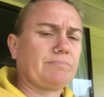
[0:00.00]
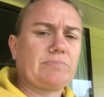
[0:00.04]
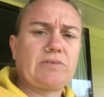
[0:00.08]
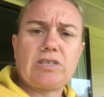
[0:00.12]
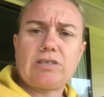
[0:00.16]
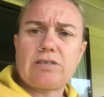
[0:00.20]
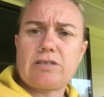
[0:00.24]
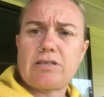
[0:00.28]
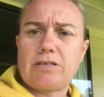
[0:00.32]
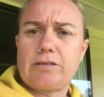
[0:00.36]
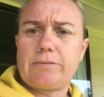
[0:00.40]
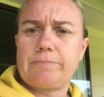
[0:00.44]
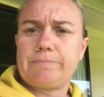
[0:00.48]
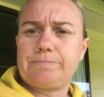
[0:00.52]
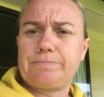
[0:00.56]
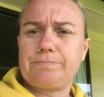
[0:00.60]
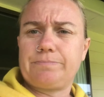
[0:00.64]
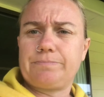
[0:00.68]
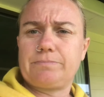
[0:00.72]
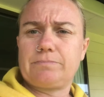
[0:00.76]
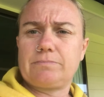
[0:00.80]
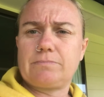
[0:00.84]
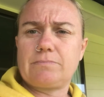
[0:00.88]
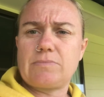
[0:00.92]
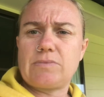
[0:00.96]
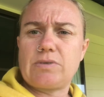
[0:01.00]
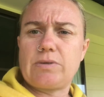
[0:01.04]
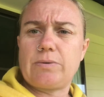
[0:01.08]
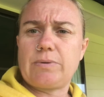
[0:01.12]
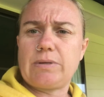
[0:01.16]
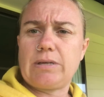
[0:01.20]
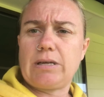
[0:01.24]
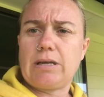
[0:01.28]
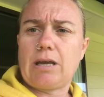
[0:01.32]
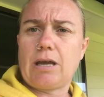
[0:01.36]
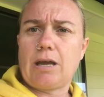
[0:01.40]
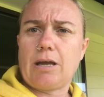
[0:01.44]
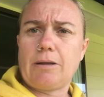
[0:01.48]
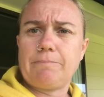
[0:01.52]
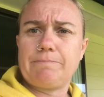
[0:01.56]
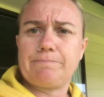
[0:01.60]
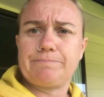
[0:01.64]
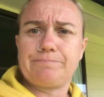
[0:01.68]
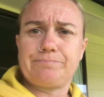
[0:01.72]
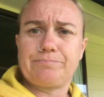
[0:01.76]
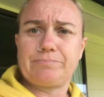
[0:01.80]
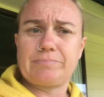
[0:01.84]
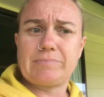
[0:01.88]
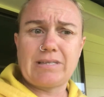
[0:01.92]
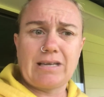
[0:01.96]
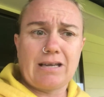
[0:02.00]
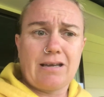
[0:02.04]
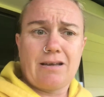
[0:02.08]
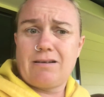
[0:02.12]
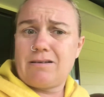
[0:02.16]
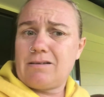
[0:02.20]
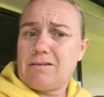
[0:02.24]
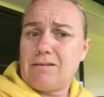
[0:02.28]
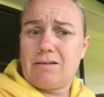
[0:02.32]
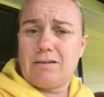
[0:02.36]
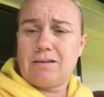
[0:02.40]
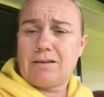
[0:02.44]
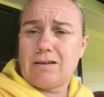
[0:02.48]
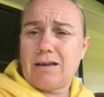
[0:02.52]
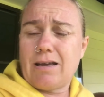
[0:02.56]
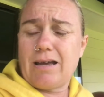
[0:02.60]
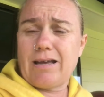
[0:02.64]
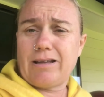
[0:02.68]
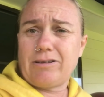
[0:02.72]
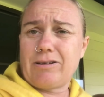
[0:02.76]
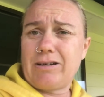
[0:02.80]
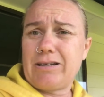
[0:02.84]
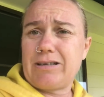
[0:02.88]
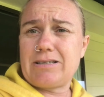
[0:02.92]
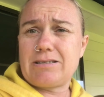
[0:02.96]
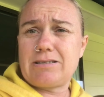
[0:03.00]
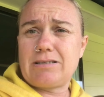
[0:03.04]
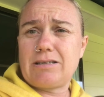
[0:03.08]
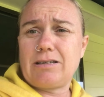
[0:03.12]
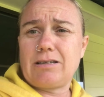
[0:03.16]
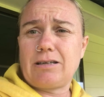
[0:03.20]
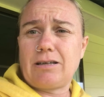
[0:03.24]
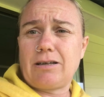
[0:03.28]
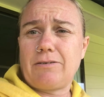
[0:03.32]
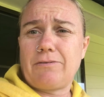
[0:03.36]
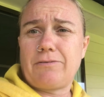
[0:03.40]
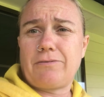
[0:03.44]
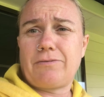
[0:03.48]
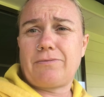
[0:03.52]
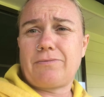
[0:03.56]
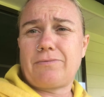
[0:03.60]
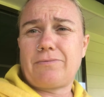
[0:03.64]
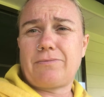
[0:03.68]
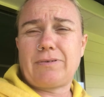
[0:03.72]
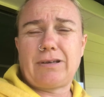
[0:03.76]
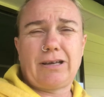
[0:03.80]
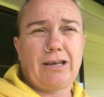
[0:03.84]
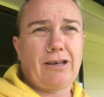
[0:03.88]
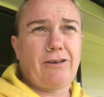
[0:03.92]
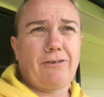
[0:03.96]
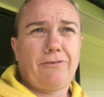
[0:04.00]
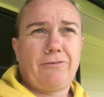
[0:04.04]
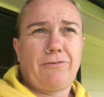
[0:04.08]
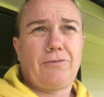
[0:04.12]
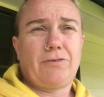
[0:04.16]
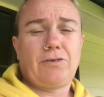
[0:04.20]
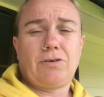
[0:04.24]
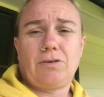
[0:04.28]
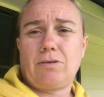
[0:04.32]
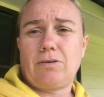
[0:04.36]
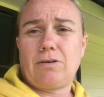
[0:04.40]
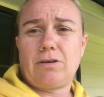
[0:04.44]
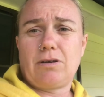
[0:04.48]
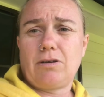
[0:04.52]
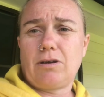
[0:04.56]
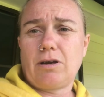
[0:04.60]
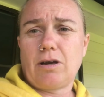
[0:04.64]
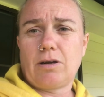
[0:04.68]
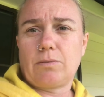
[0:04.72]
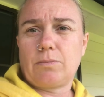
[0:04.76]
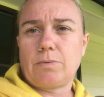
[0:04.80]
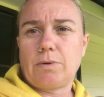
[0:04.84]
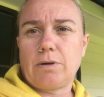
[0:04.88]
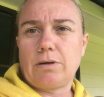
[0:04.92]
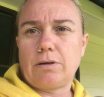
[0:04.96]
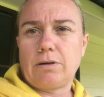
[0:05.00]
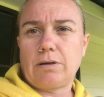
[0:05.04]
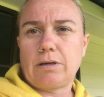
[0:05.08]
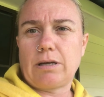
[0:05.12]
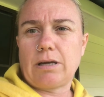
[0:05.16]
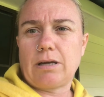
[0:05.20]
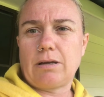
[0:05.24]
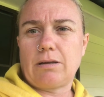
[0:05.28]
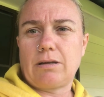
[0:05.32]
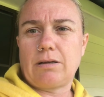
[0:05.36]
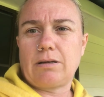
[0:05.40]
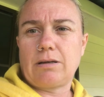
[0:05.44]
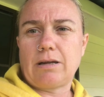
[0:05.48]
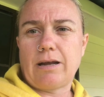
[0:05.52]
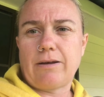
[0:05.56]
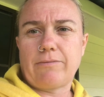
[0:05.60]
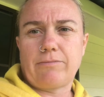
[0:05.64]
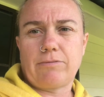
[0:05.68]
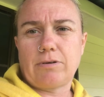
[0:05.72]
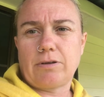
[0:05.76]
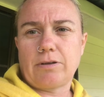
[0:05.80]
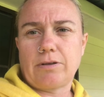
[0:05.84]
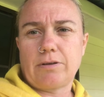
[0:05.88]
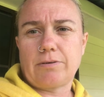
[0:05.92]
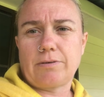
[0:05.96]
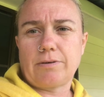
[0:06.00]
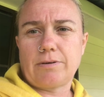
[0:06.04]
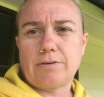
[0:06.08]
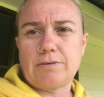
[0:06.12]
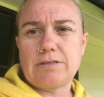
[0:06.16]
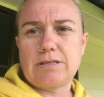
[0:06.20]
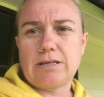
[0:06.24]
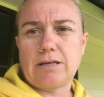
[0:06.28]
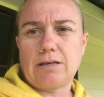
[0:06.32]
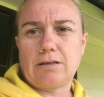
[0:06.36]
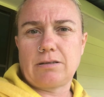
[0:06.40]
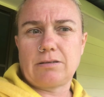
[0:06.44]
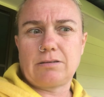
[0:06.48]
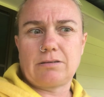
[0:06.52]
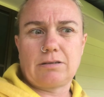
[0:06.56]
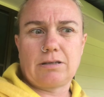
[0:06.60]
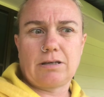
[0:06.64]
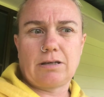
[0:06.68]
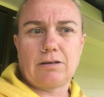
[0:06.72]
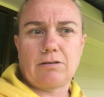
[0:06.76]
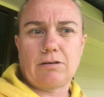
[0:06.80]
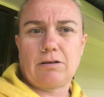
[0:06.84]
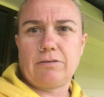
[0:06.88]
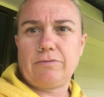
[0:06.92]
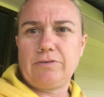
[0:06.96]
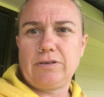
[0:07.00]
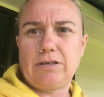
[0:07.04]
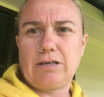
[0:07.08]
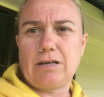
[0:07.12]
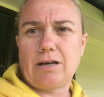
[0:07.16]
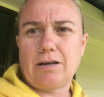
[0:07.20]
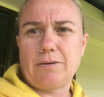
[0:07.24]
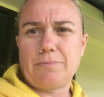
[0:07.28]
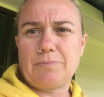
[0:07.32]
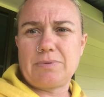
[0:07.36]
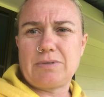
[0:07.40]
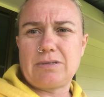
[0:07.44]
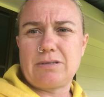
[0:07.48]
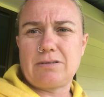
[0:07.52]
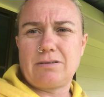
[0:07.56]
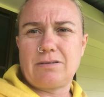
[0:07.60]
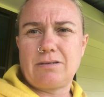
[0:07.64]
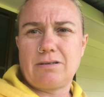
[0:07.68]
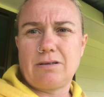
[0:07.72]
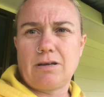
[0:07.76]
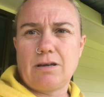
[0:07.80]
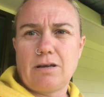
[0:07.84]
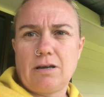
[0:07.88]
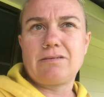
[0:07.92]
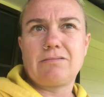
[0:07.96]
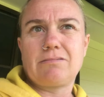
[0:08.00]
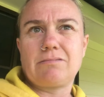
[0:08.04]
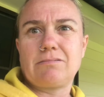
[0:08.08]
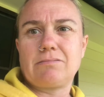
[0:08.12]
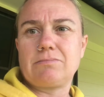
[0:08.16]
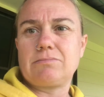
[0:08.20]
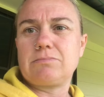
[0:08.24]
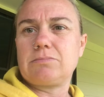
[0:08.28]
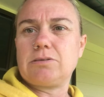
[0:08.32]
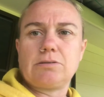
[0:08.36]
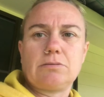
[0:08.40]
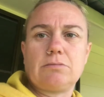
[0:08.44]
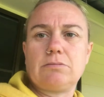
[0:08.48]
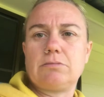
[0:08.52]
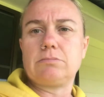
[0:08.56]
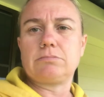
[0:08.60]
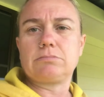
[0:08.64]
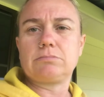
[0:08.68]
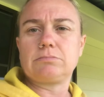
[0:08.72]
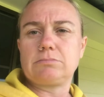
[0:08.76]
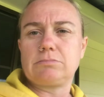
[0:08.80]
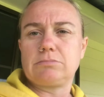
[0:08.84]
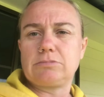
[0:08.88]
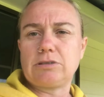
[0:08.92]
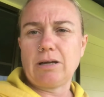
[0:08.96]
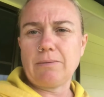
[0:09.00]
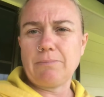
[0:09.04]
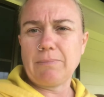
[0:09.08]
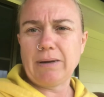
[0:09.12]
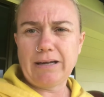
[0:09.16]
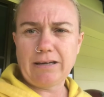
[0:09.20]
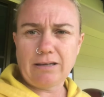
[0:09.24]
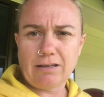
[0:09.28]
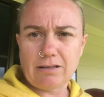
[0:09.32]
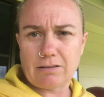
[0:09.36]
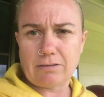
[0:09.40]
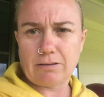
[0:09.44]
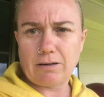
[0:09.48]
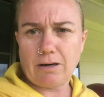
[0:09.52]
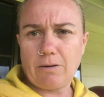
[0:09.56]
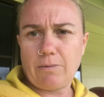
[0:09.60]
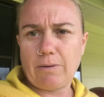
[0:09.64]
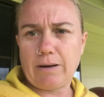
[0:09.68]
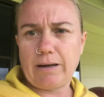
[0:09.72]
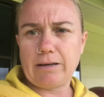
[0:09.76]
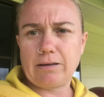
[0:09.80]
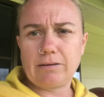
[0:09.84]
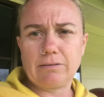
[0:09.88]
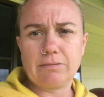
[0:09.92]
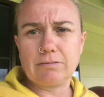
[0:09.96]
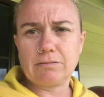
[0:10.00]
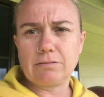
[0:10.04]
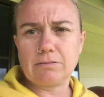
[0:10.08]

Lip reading: just do what you can. And like I said, if you go to work and everyone throws out their coffee cups, well, don't make it throwaway.